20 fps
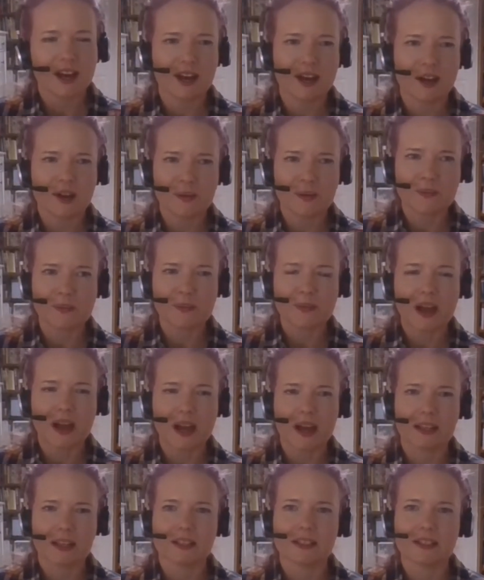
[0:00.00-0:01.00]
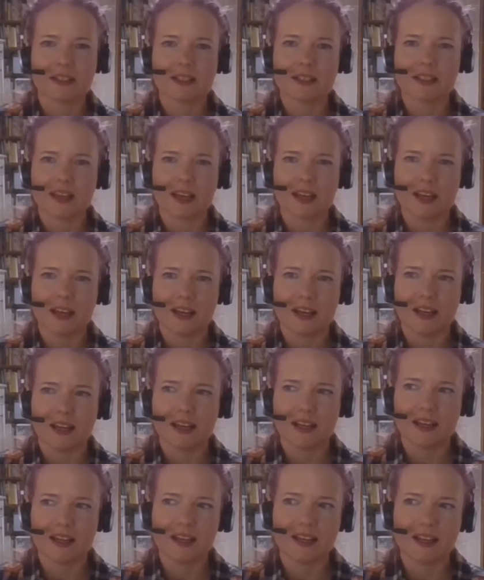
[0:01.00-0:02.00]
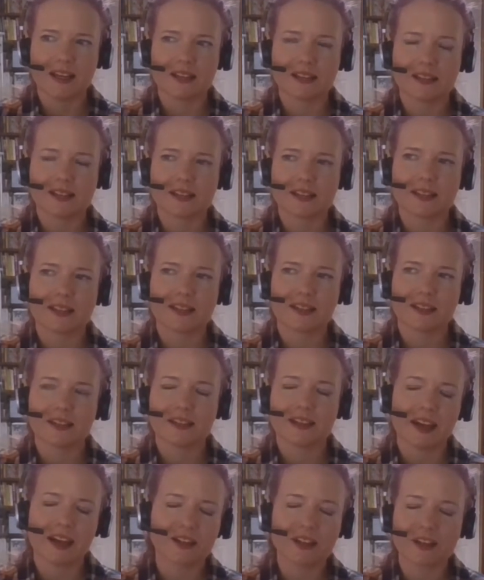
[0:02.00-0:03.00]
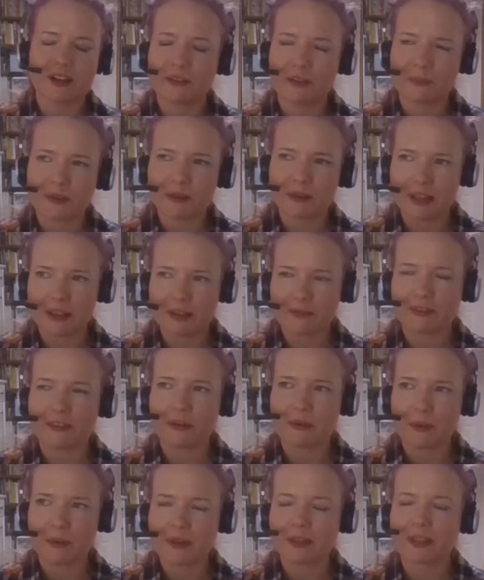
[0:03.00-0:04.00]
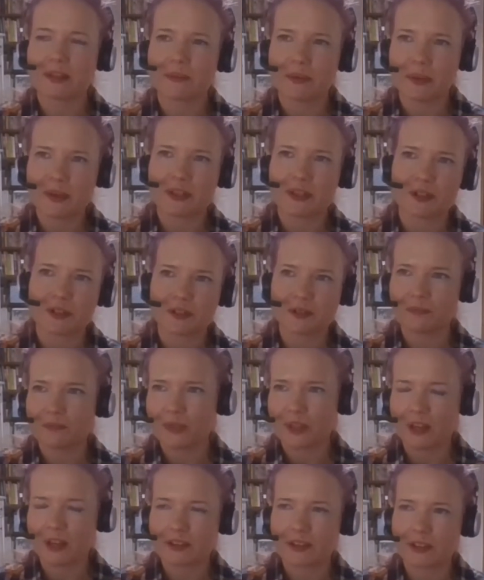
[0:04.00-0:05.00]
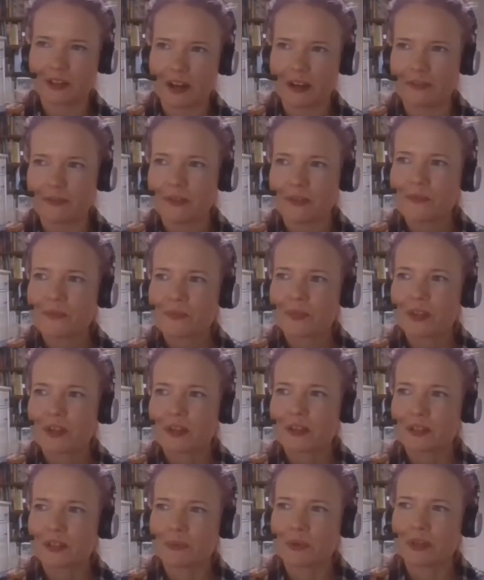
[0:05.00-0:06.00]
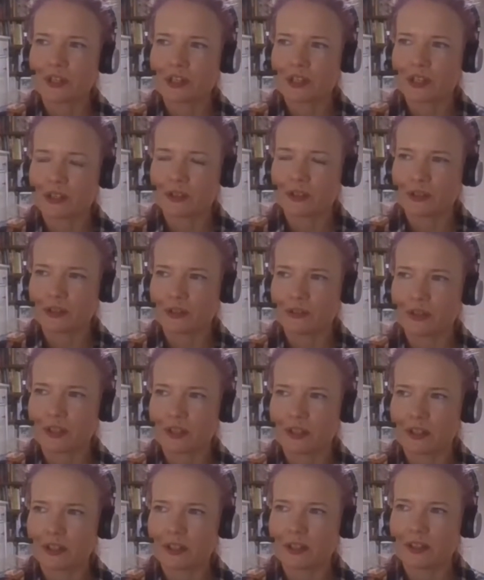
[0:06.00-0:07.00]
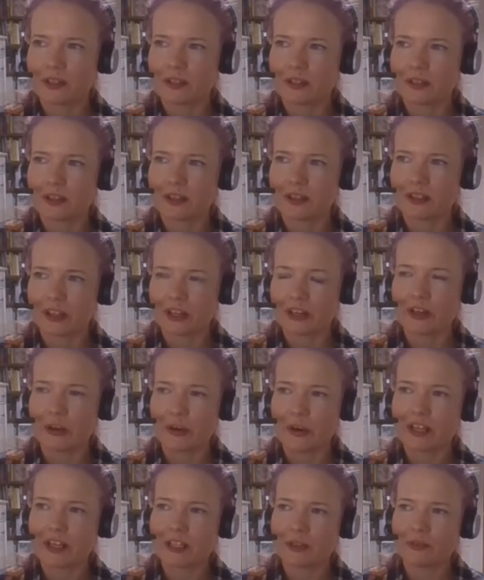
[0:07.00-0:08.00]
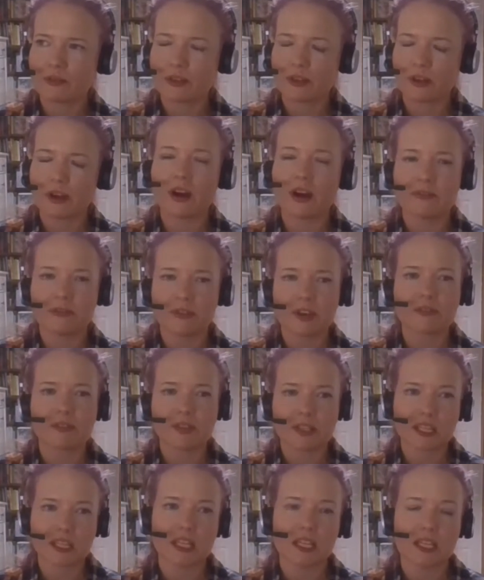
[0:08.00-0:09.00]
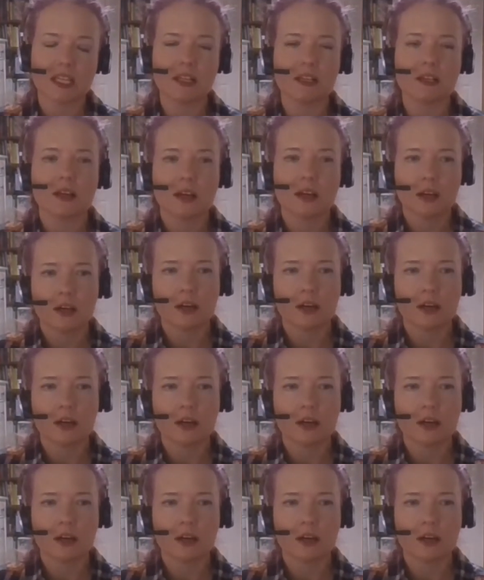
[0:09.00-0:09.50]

Um, and uh, it's yeah, I don't know if I'm explaining that very well, but I think we should you know, kind of switch the sort of the you know I don't I've never seen